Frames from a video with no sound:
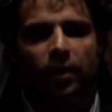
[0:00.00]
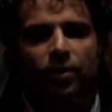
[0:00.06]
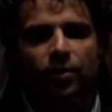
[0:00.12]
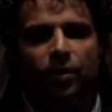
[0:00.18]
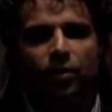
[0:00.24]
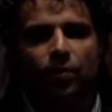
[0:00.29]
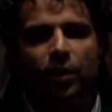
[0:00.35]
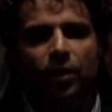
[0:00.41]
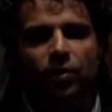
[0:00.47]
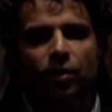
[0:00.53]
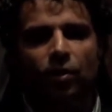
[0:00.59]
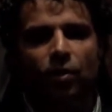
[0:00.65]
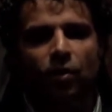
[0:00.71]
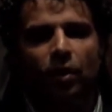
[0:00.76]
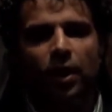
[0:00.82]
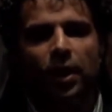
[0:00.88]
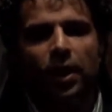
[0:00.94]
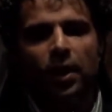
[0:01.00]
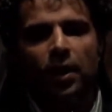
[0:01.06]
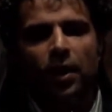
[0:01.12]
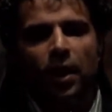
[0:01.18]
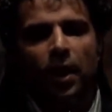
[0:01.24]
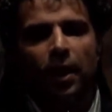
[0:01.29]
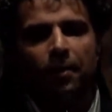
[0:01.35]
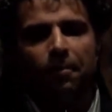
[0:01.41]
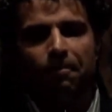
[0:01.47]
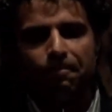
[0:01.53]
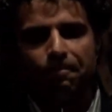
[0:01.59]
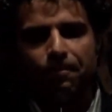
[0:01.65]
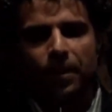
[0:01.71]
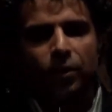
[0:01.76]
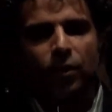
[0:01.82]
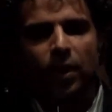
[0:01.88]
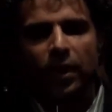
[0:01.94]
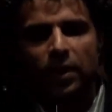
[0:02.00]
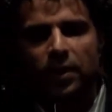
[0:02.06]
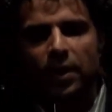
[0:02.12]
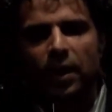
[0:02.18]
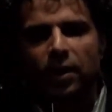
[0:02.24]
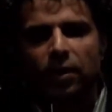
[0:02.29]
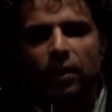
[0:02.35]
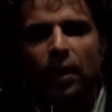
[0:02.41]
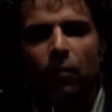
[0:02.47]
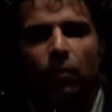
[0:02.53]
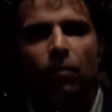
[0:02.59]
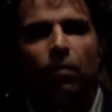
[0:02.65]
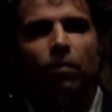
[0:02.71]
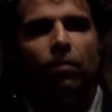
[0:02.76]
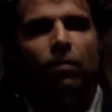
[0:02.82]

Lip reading: 6 months ago. So I can tell you that